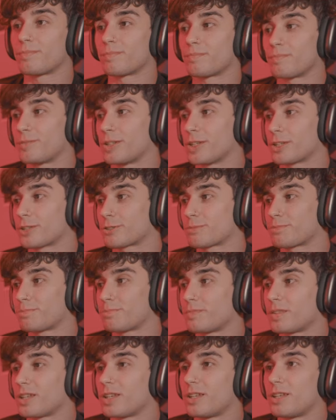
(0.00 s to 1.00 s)
Yes.
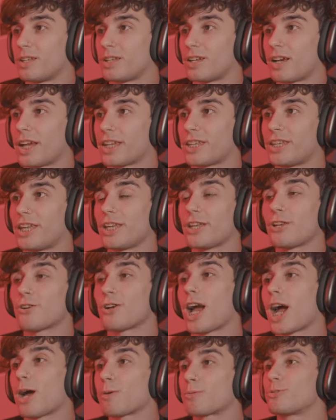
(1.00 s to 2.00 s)
I get you're
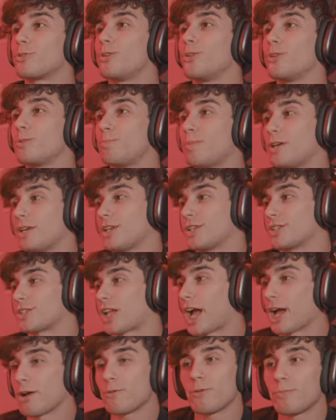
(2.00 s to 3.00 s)
absolutely pissed. I
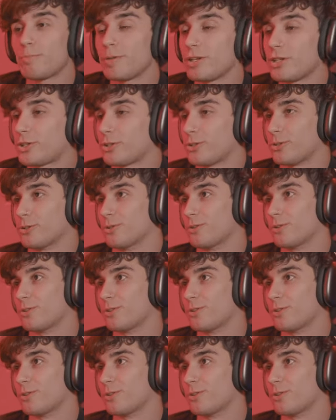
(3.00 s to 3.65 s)
would be too.